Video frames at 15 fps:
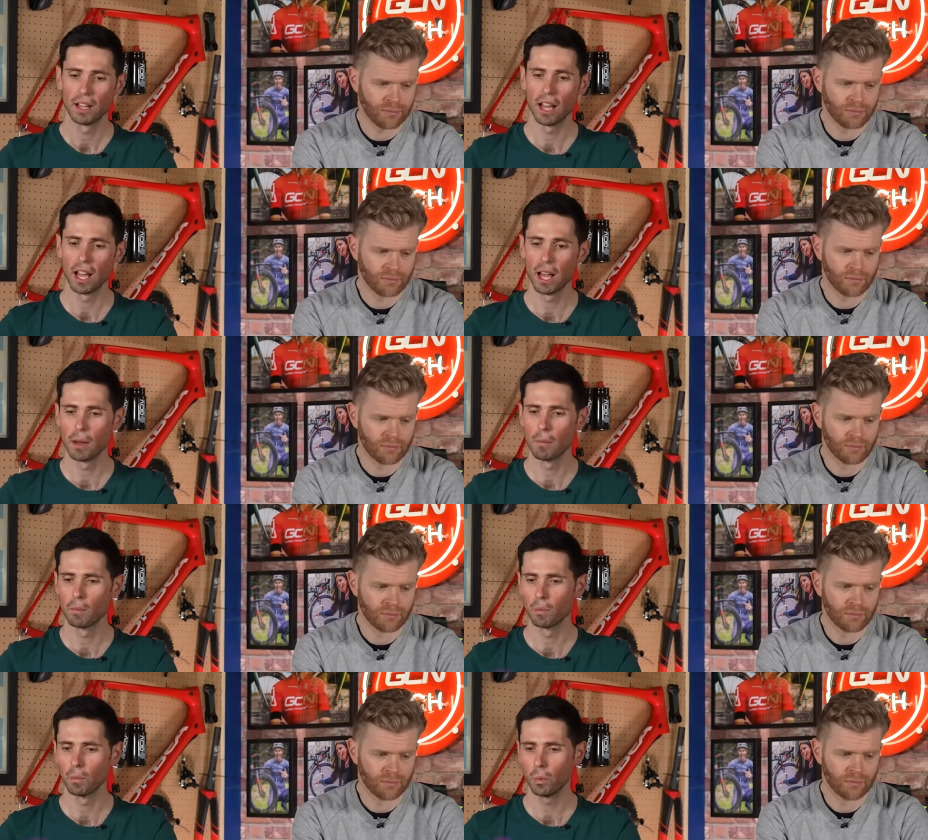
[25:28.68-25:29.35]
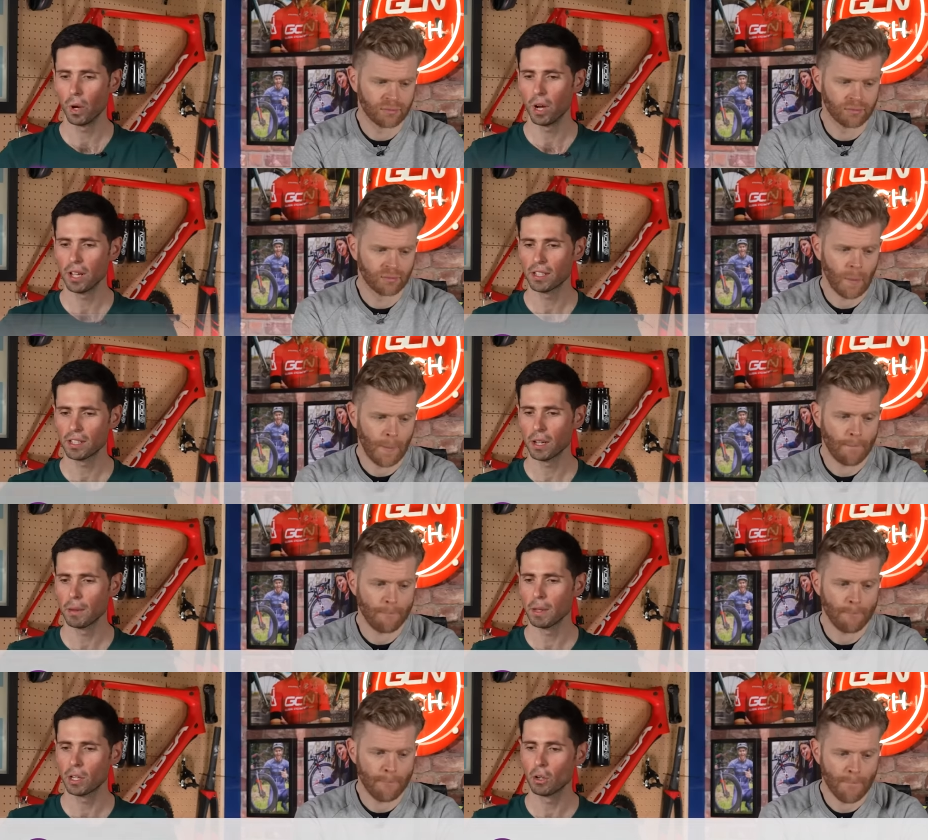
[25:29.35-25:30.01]
Speaker 1: Why
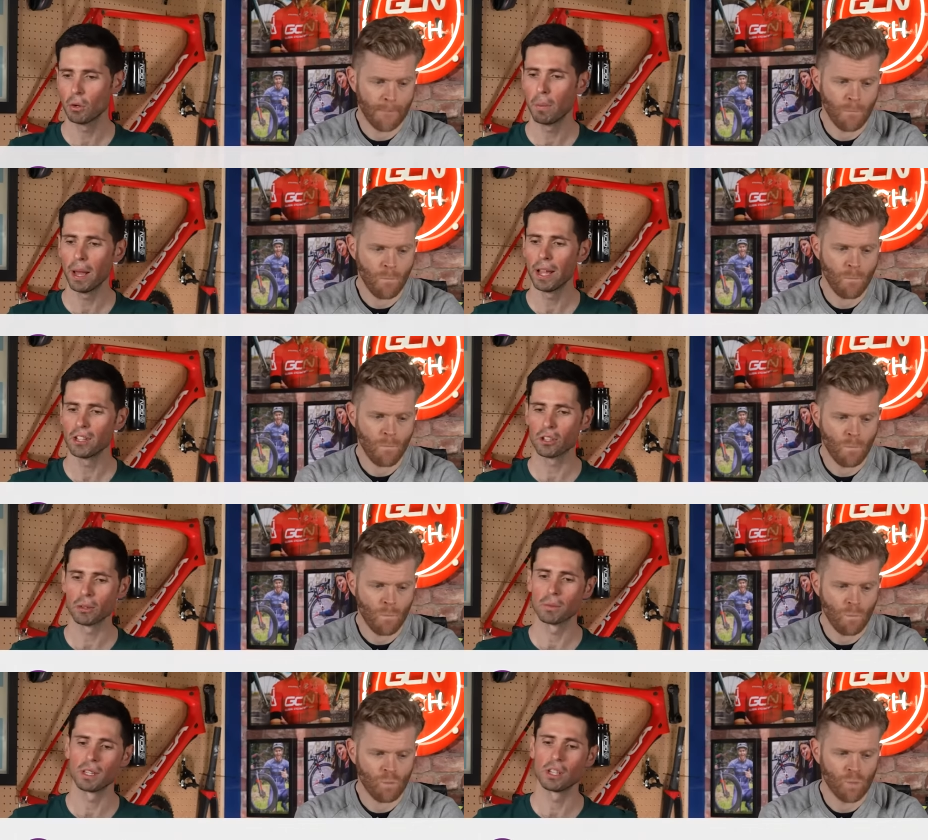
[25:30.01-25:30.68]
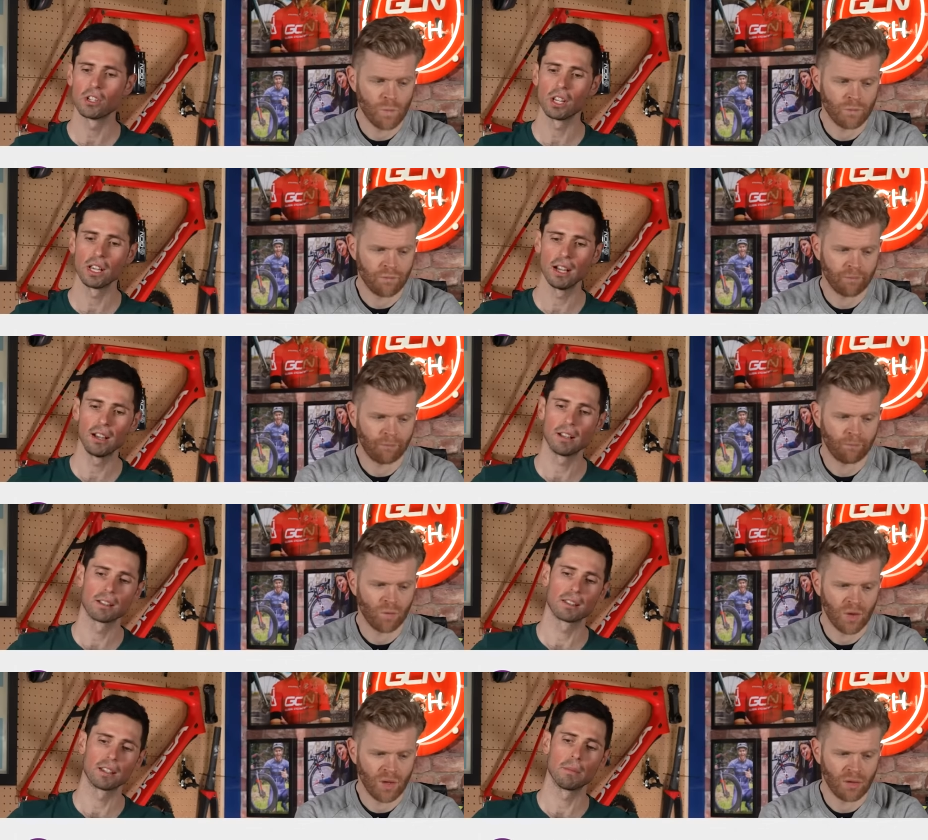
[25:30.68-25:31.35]
so many cool paint jobs this year?
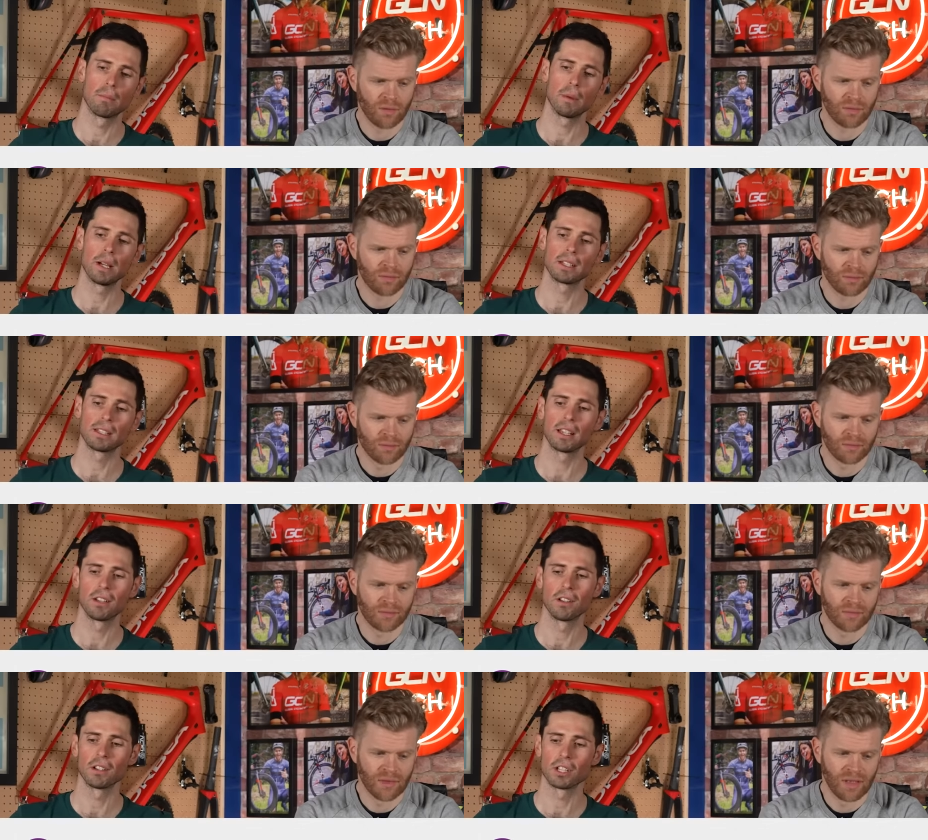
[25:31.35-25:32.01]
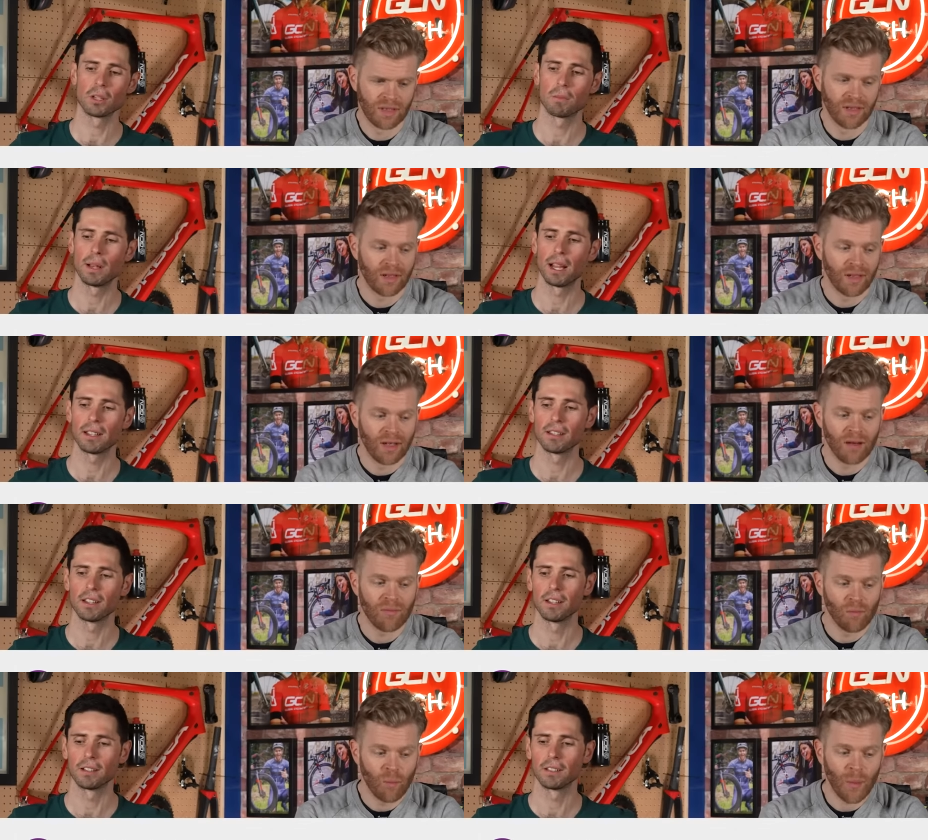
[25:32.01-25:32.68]
Answer, bike technology has
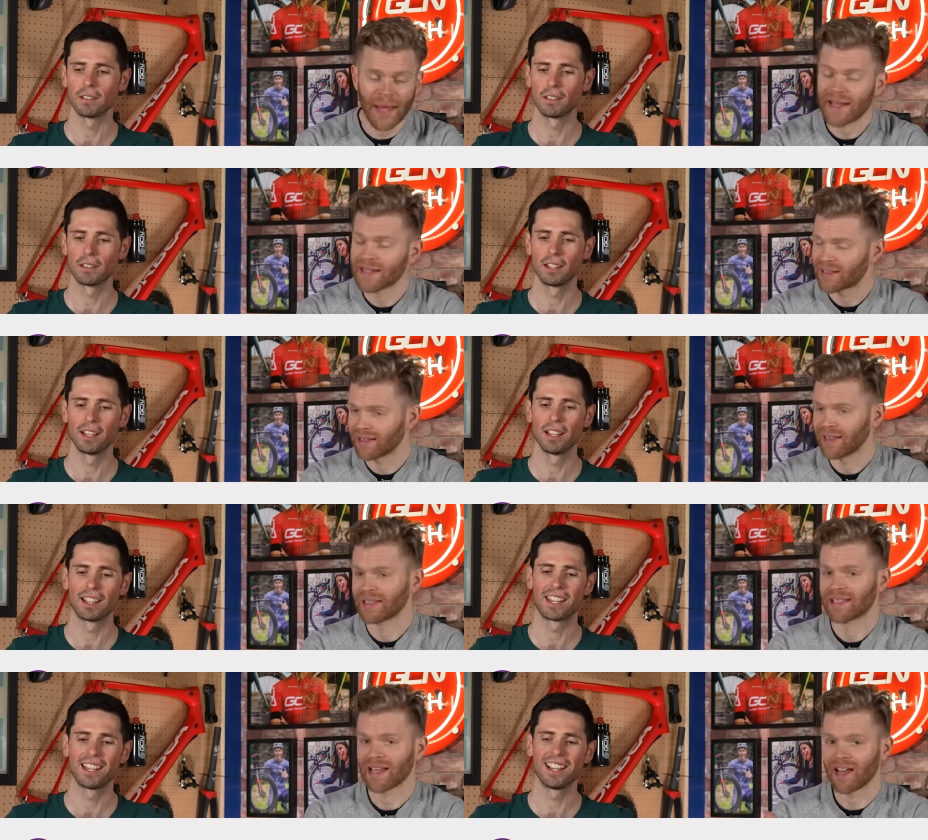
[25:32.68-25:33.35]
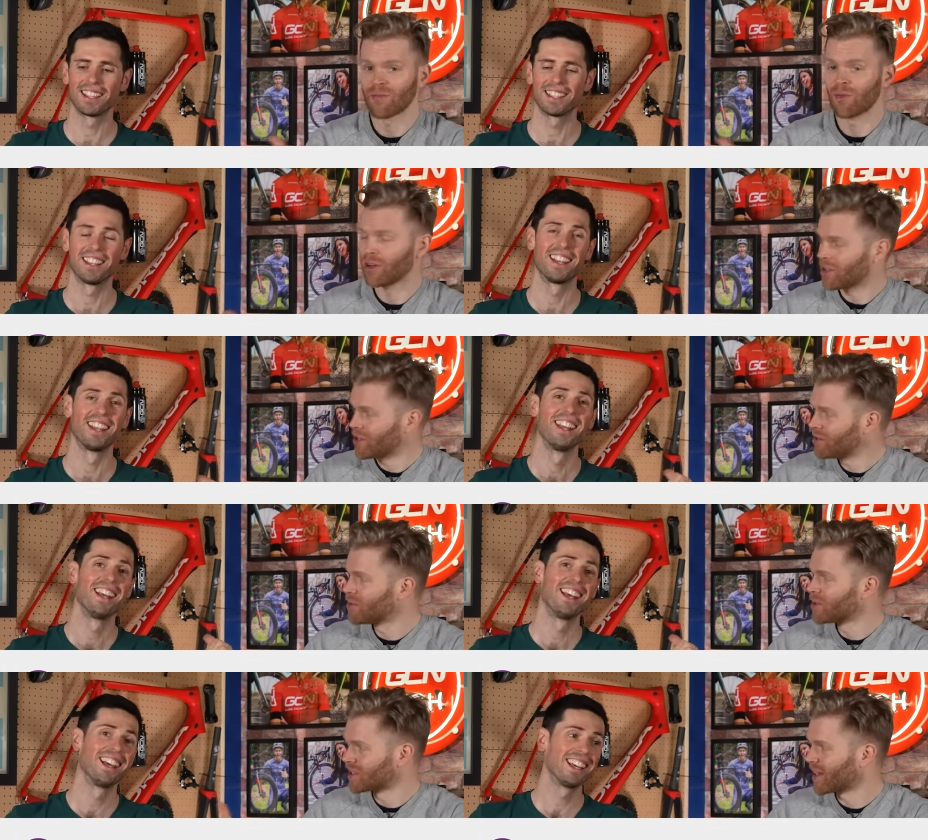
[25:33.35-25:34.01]
plateaued.
Speaker 2: Basically saying what
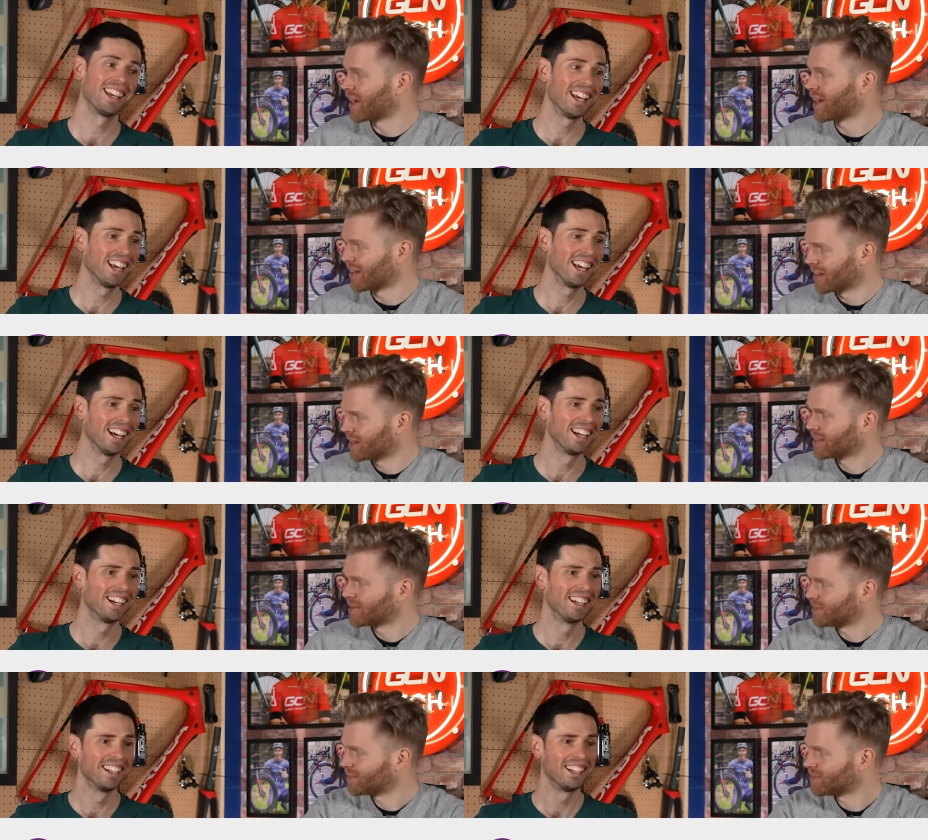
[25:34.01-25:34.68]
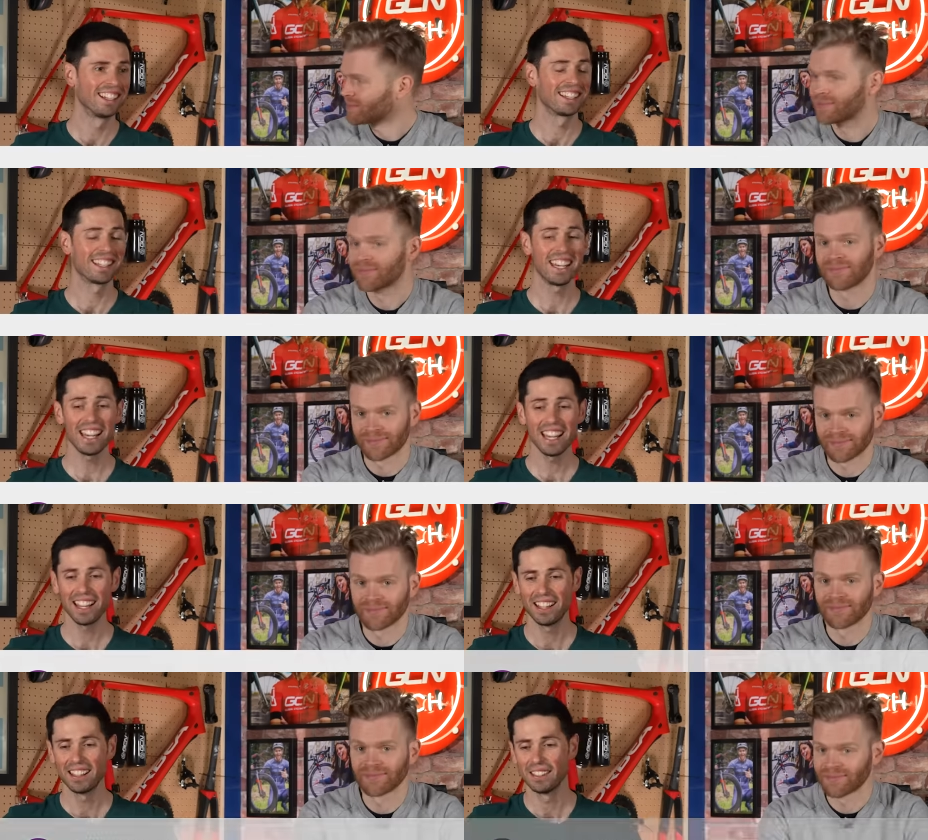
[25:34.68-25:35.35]
you were saying. Yeah,
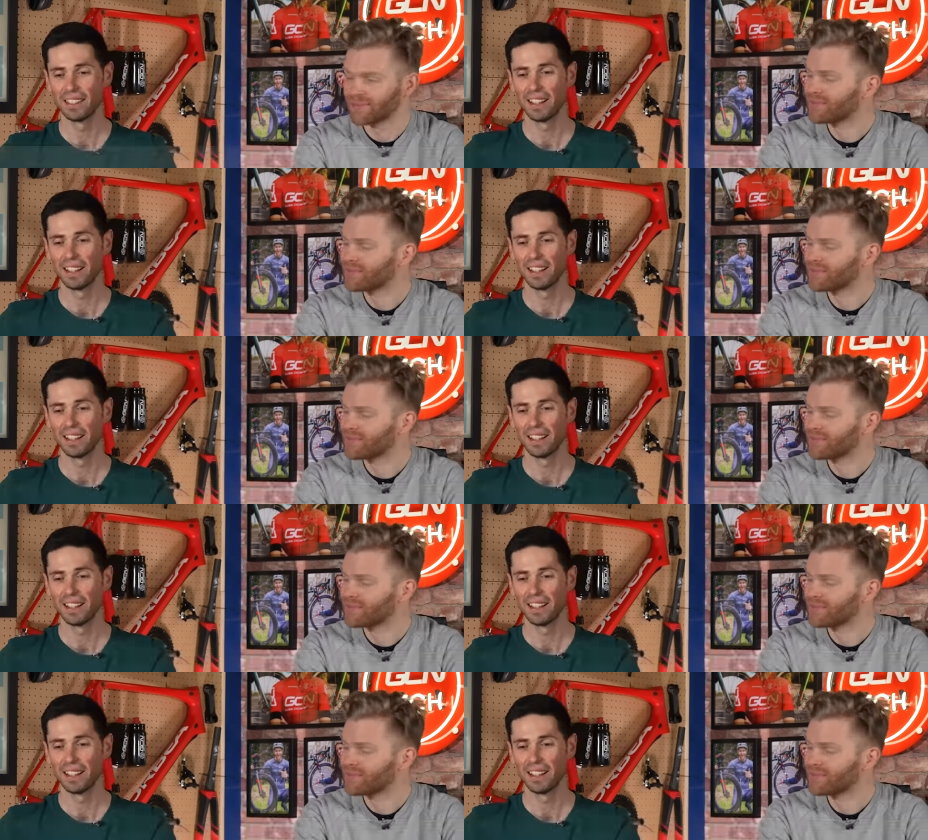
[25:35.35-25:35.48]
yeah.